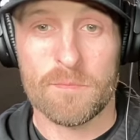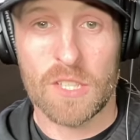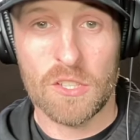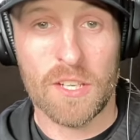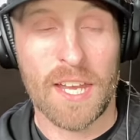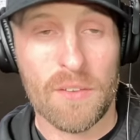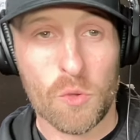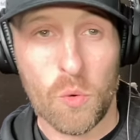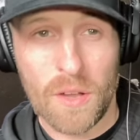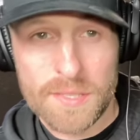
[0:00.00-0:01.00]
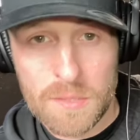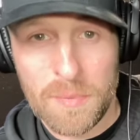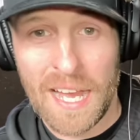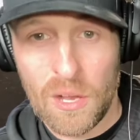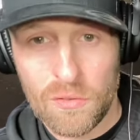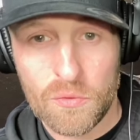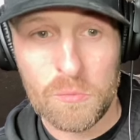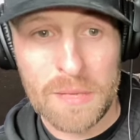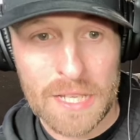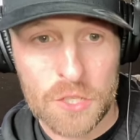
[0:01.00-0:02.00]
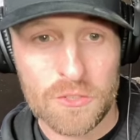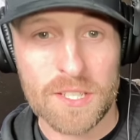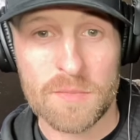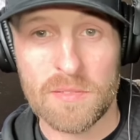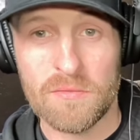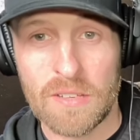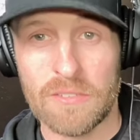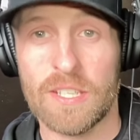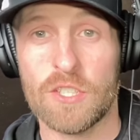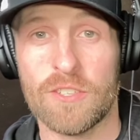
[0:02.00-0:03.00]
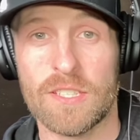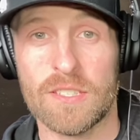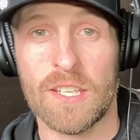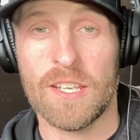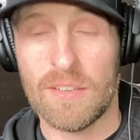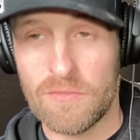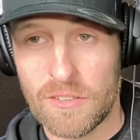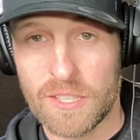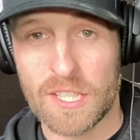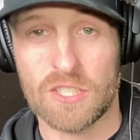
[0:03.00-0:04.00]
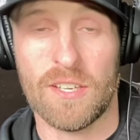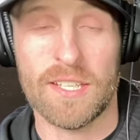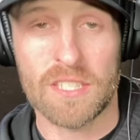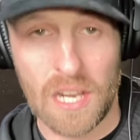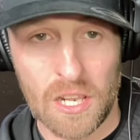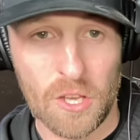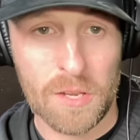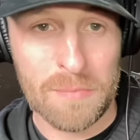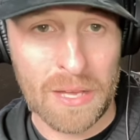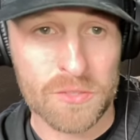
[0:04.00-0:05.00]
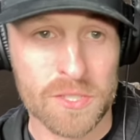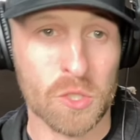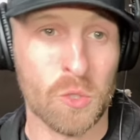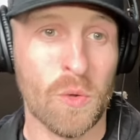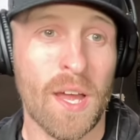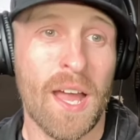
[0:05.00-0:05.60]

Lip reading: You know, they have quite a powerful military, and it's been very interesting and very exciting to learn about it all.